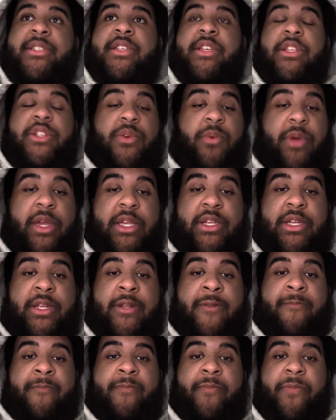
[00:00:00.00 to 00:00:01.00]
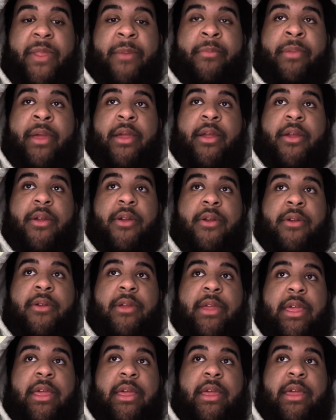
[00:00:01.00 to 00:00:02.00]
situation, the baker,
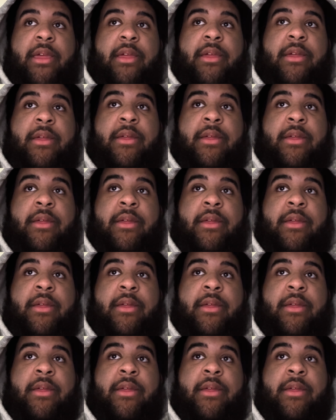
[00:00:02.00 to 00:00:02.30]
he